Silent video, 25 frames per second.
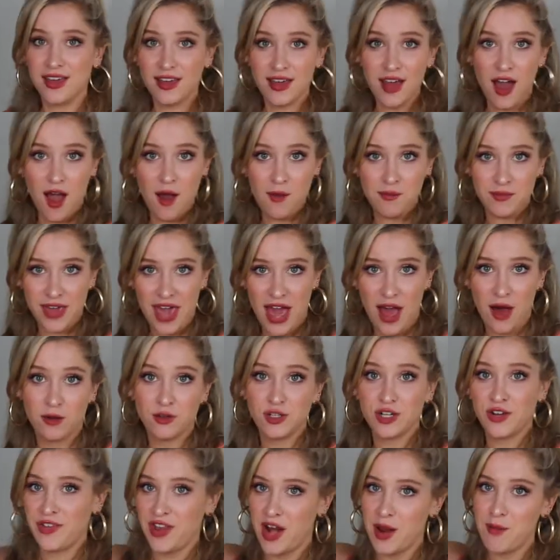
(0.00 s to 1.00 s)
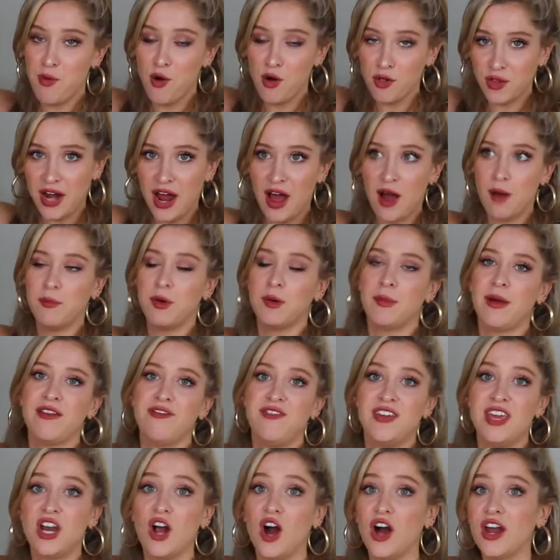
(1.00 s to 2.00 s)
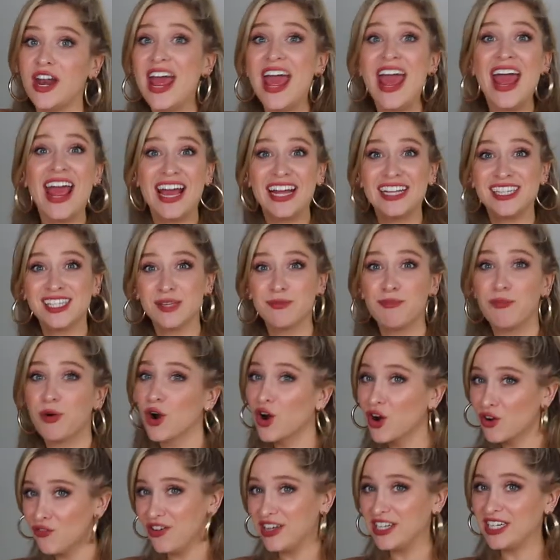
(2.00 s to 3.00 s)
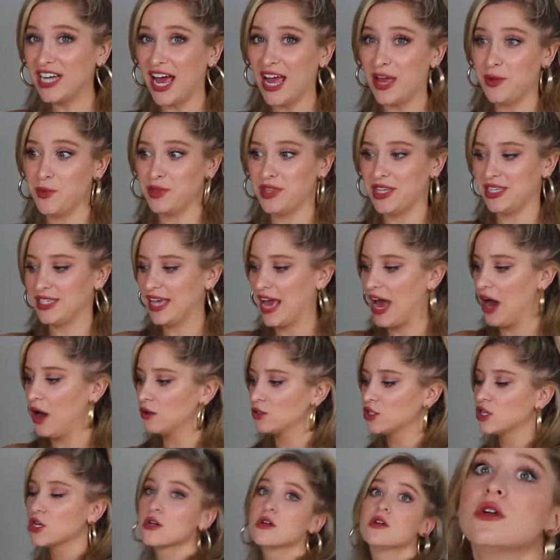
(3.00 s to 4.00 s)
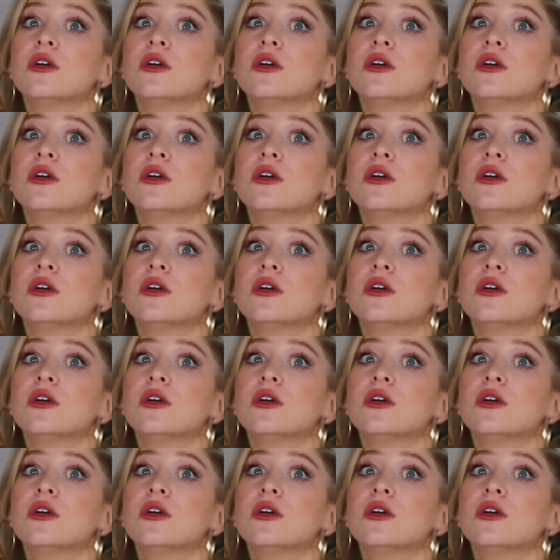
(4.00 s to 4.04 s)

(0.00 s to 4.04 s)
couch, and then I pull it out and put my feet on. It's the perfect height with this couch.